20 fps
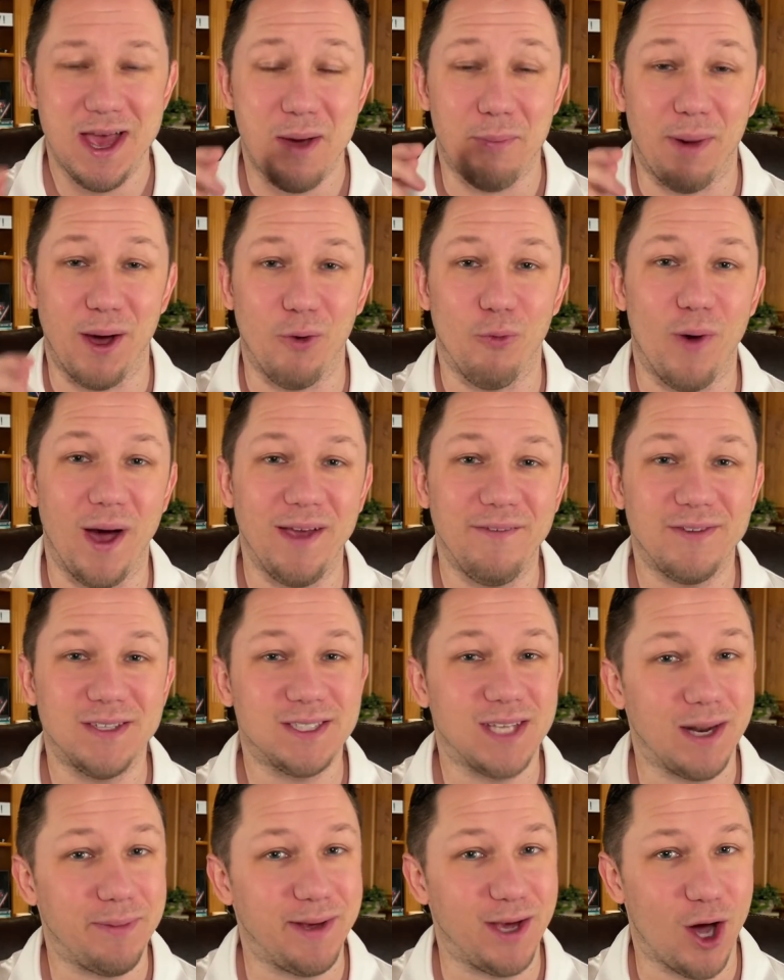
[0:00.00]
My wife is
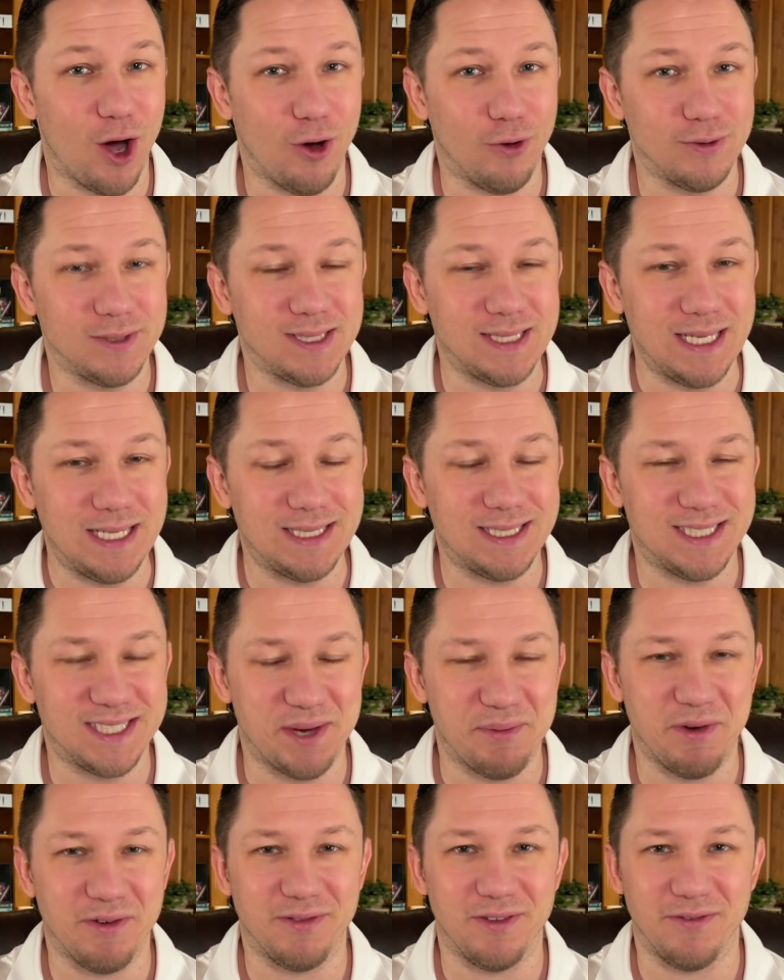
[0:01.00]
going to be hosting
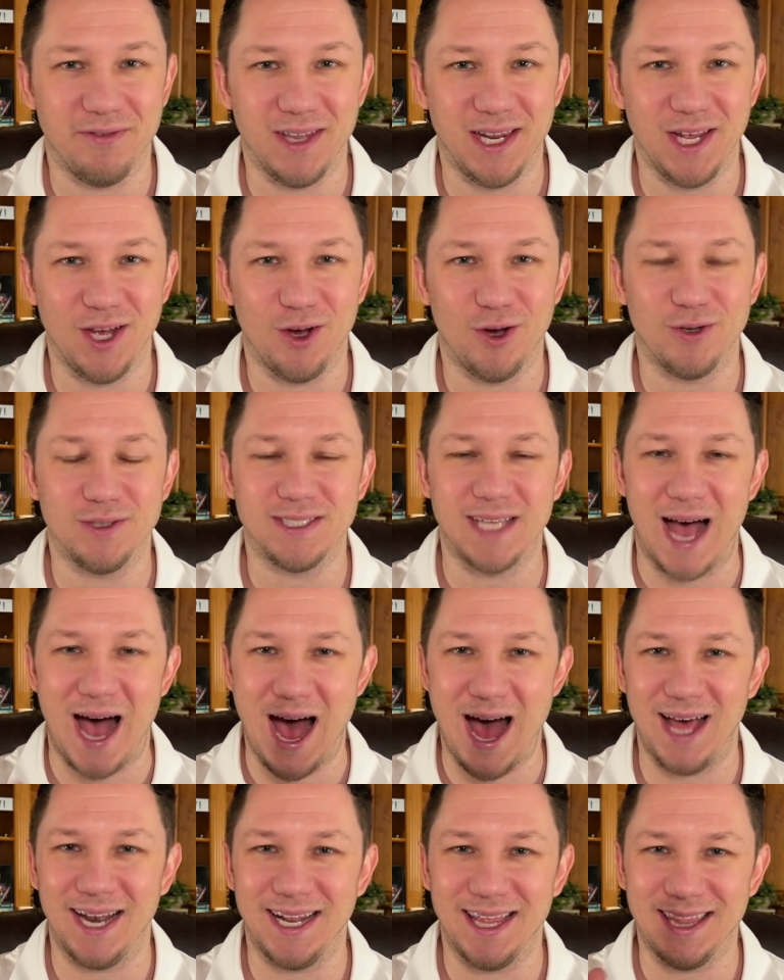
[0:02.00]
some of the videos
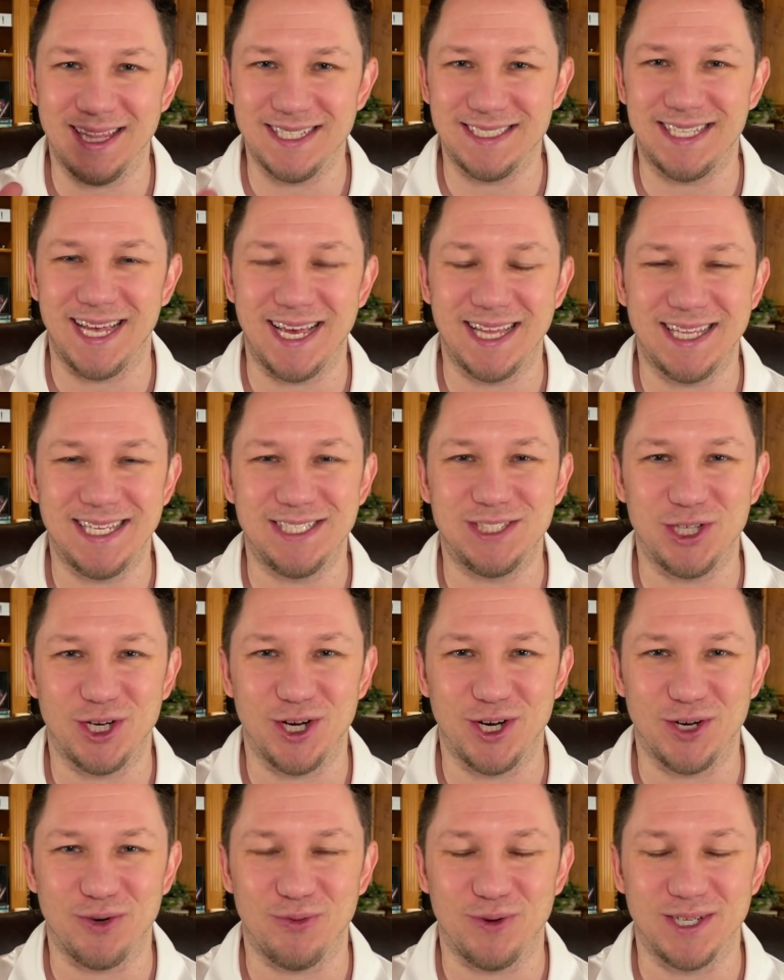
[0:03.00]
on the Daily Dirt,